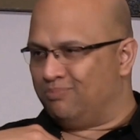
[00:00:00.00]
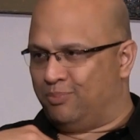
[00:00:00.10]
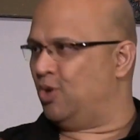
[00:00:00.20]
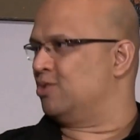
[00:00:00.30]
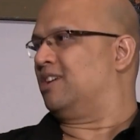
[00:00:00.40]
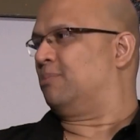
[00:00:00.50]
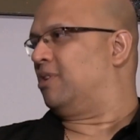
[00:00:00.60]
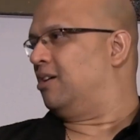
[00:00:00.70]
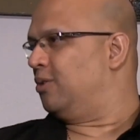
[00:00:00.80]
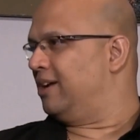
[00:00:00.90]
music,
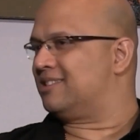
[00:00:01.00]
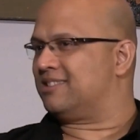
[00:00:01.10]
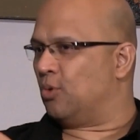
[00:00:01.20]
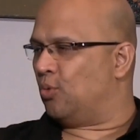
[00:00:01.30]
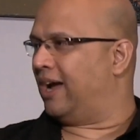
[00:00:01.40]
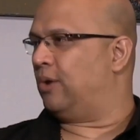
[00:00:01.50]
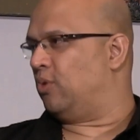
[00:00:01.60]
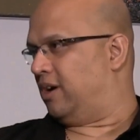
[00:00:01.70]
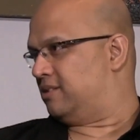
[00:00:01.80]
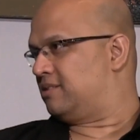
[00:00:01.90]
bro. It's the way
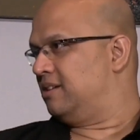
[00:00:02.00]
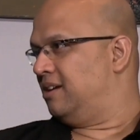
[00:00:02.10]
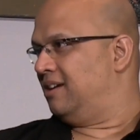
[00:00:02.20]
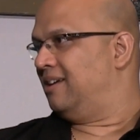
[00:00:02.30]
it was.